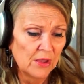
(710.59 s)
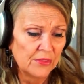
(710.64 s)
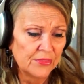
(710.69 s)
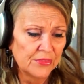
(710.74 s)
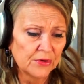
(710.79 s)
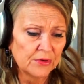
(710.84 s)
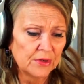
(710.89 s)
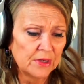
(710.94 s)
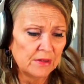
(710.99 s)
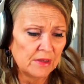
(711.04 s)

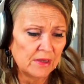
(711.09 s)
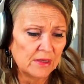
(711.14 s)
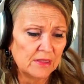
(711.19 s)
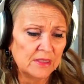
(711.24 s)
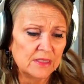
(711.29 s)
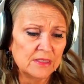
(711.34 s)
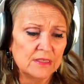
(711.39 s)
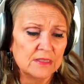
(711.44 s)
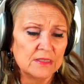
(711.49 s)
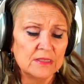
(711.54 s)
30,
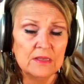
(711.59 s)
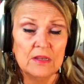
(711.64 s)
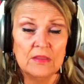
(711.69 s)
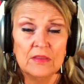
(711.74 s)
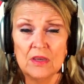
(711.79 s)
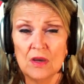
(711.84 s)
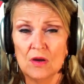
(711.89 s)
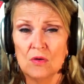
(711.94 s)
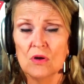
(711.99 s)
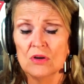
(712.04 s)
this is in
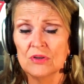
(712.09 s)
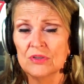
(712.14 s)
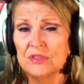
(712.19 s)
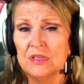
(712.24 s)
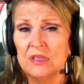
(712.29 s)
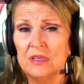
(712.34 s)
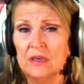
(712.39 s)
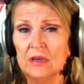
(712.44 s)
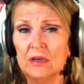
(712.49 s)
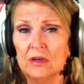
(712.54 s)
the
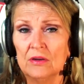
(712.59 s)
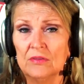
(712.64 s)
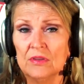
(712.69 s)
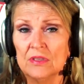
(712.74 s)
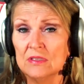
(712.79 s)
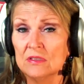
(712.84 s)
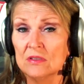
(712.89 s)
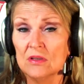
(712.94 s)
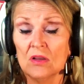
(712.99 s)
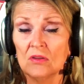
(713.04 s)
ORC code.
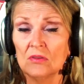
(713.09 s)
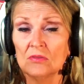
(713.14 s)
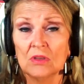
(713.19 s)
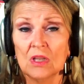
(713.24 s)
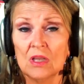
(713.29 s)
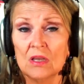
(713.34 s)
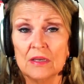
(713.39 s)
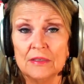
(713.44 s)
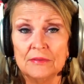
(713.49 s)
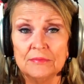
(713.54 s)
This is all
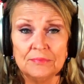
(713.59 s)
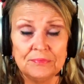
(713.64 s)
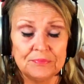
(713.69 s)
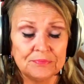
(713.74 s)
online.